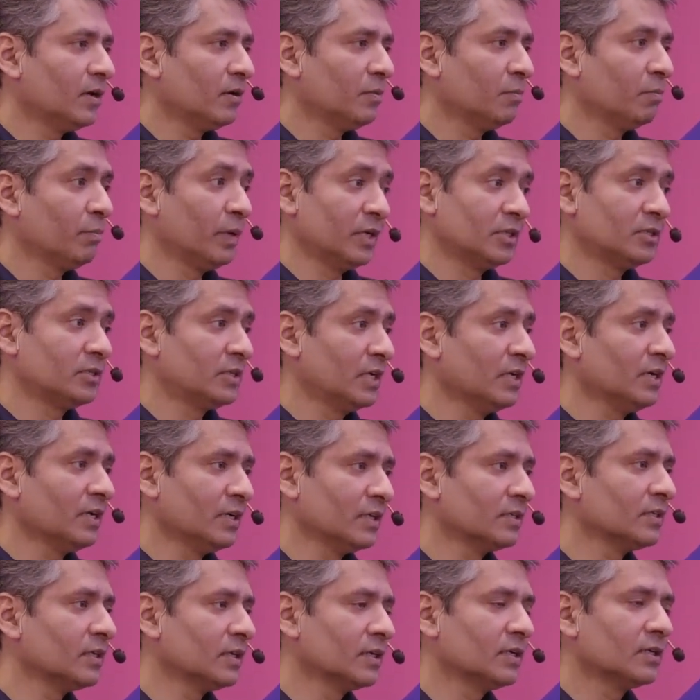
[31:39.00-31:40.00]
But yeah, I
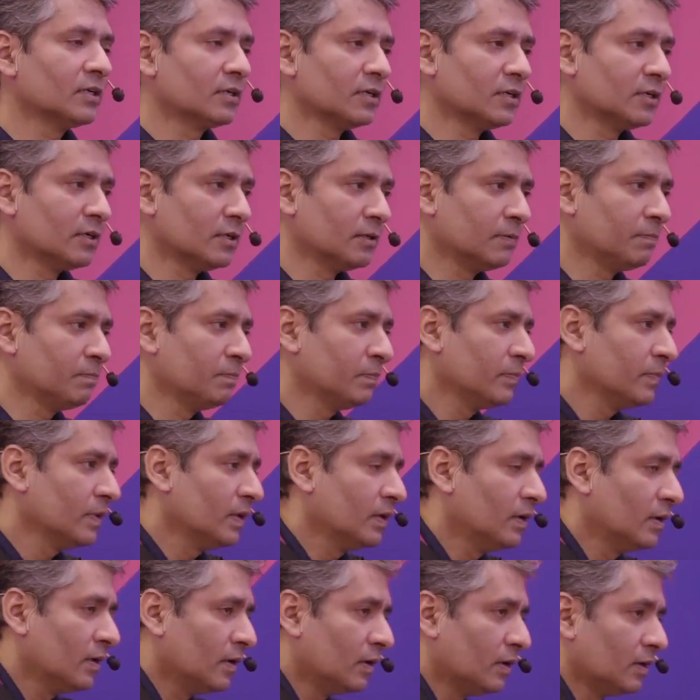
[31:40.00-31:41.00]
think
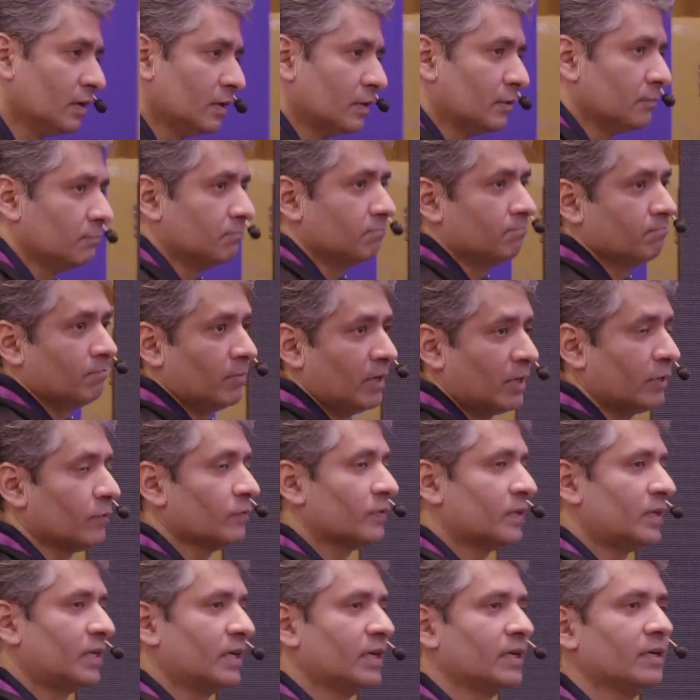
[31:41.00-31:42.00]
end of the
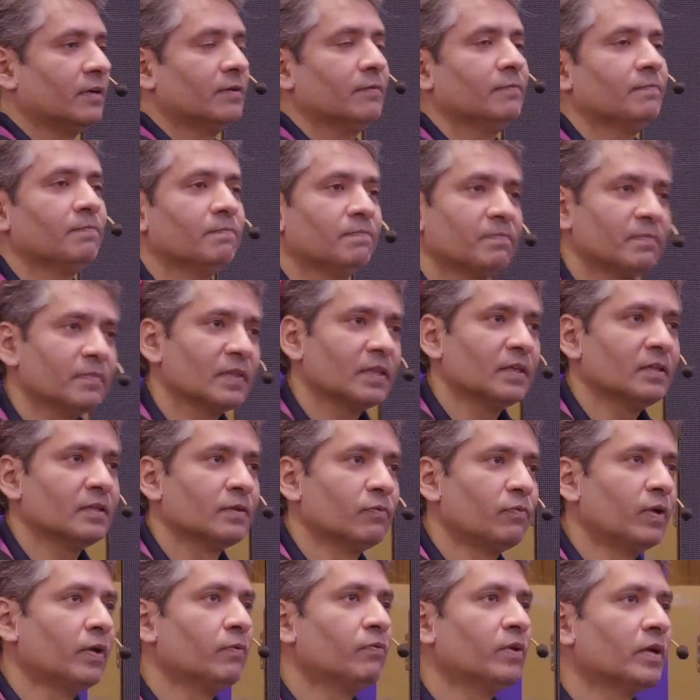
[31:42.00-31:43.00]
day, the
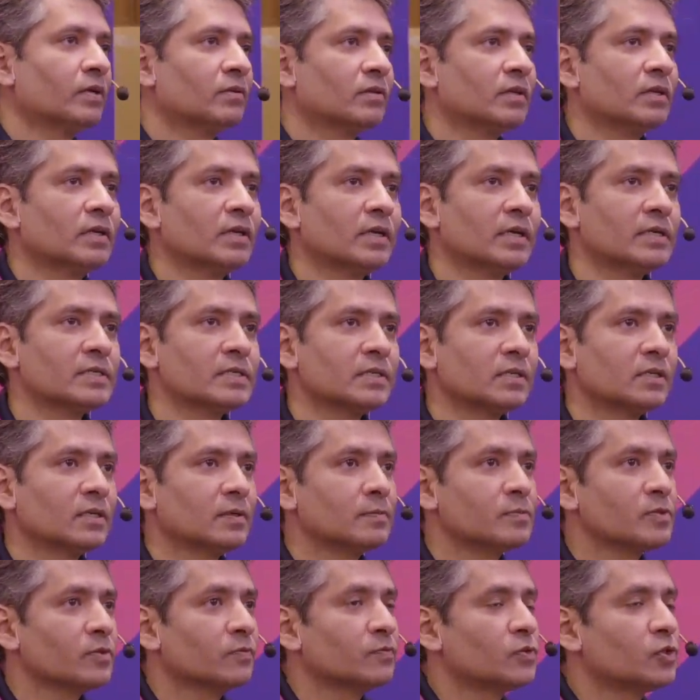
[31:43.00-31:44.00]
way we are thinking is in
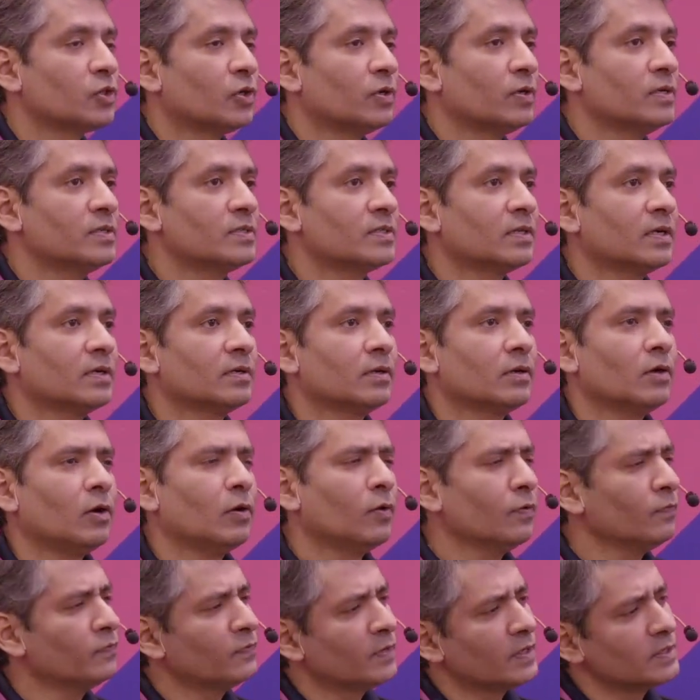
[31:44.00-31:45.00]
terms of choice, and a lot
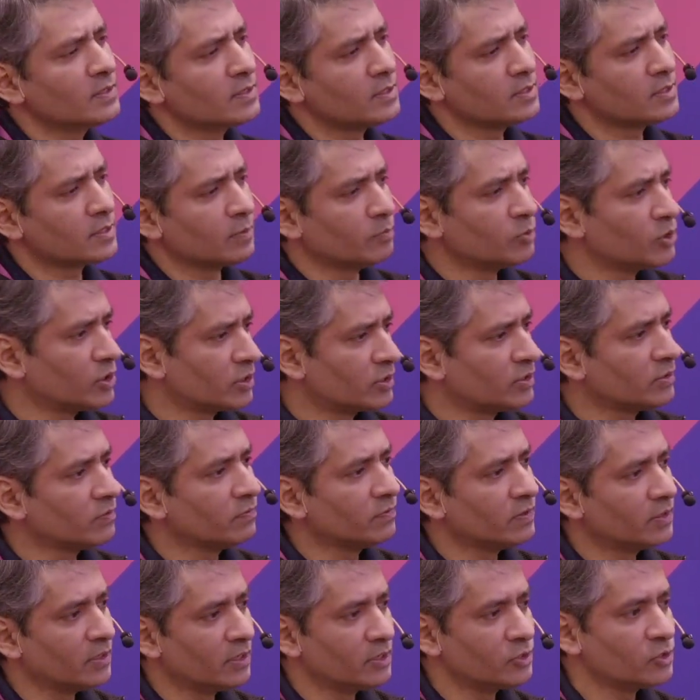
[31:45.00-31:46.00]
of things are subjective
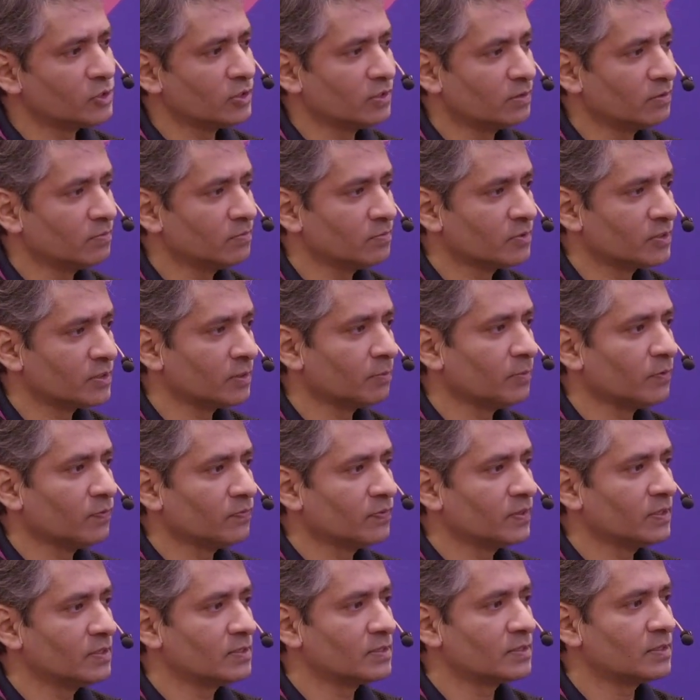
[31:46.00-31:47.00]
in nature. Some of
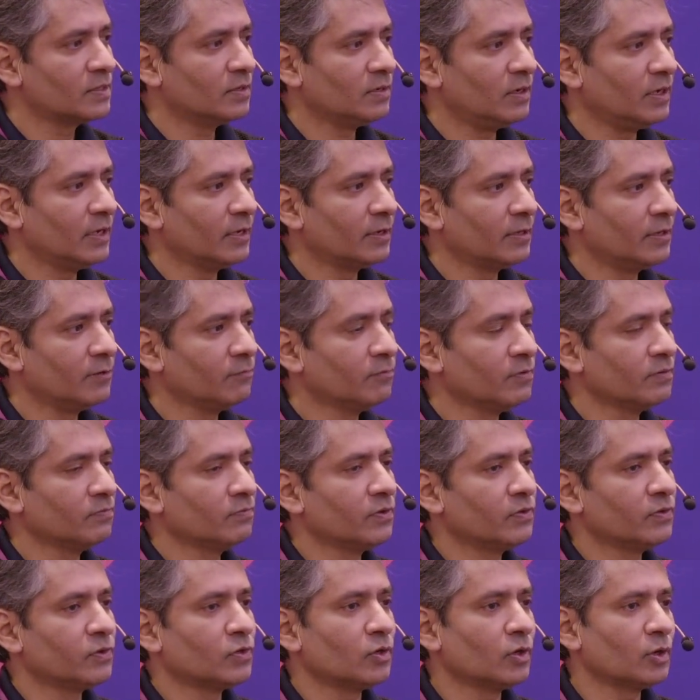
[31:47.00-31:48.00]
these, like even when
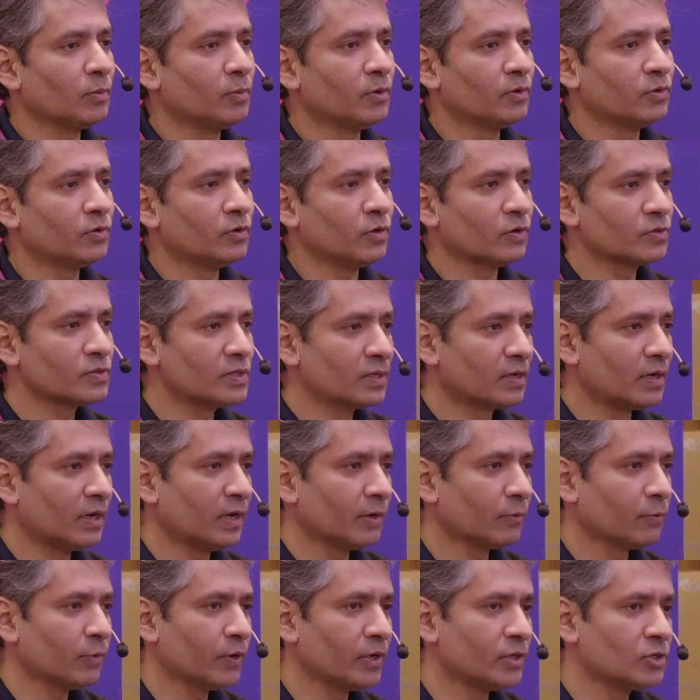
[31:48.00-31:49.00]
you talk about toxic
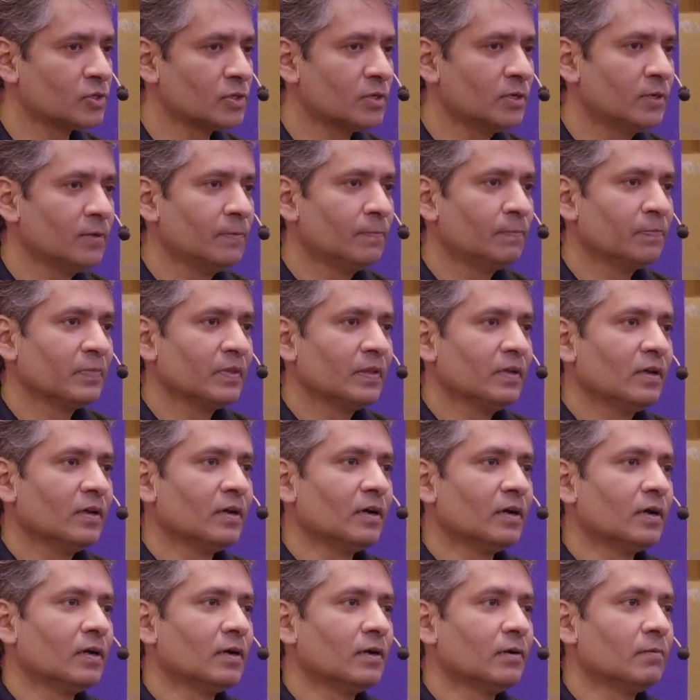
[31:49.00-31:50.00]
language,
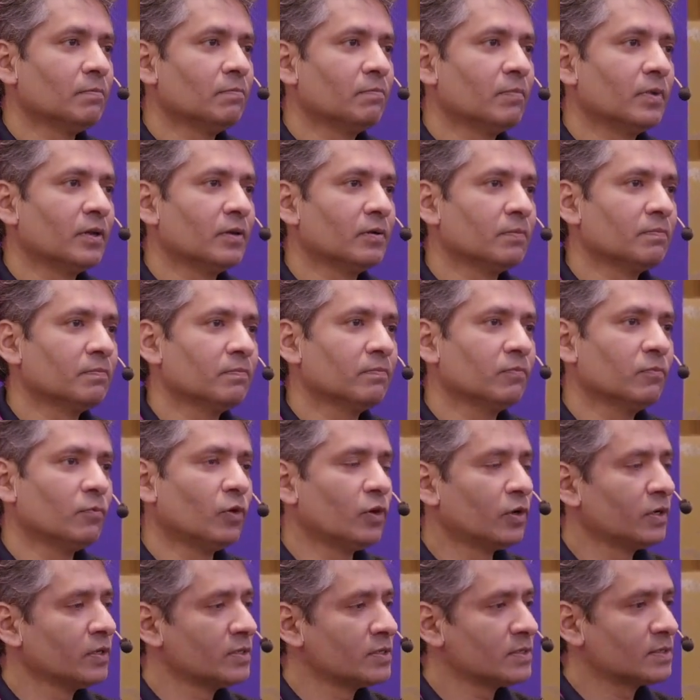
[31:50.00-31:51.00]

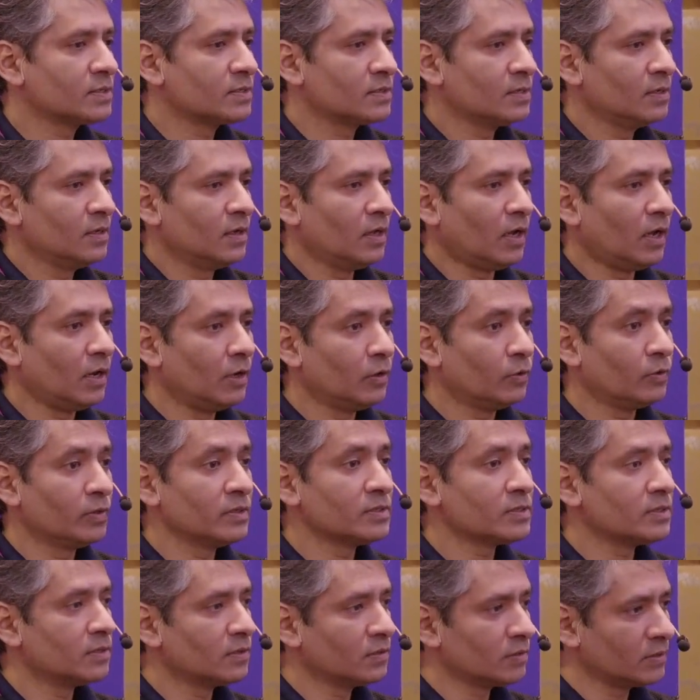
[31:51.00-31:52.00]
what is allowed in
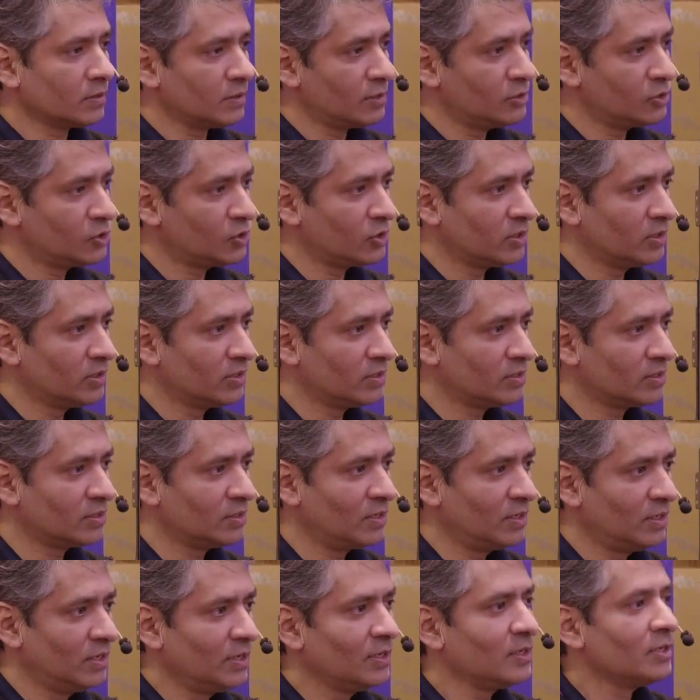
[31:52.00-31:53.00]
certain cultures
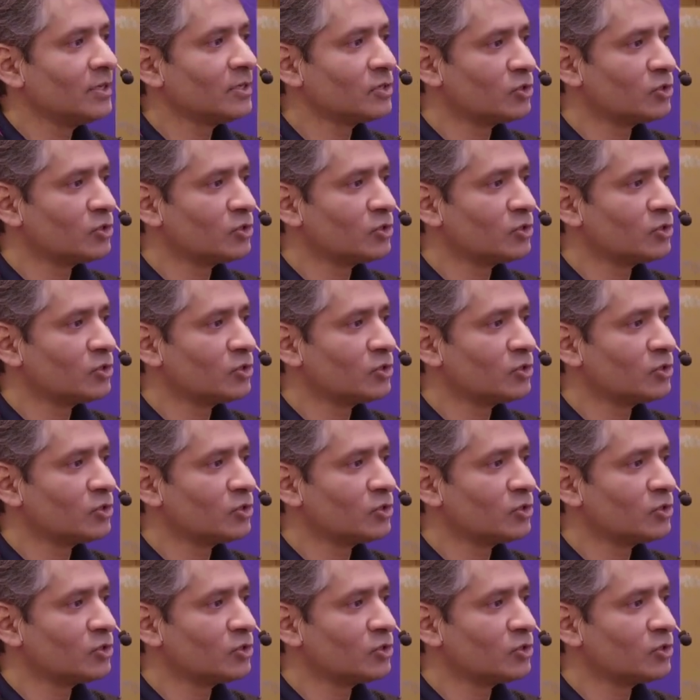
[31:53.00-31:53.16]
is